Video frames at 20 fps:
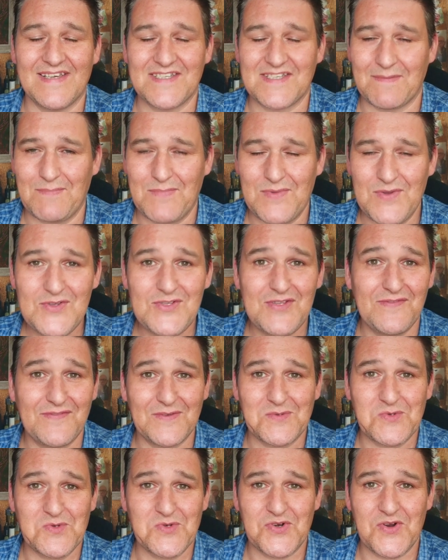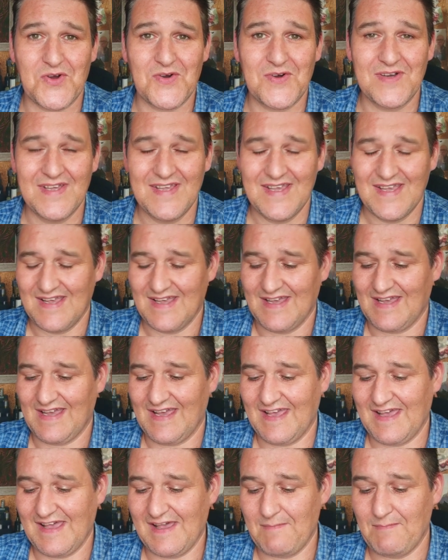It's a beautiful draw,
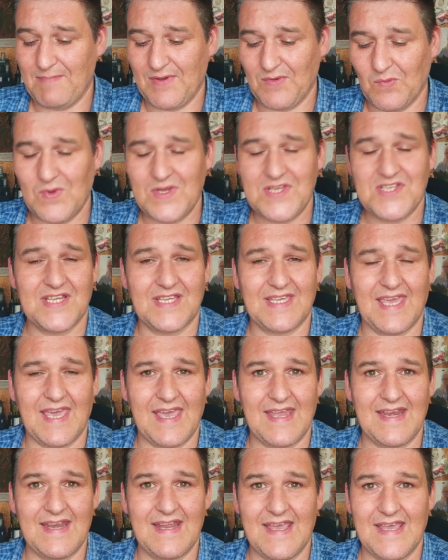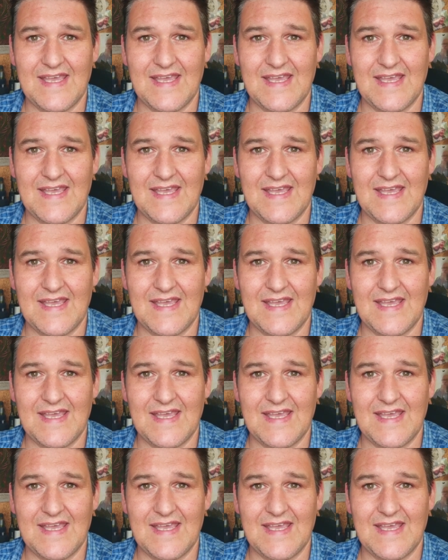but once again,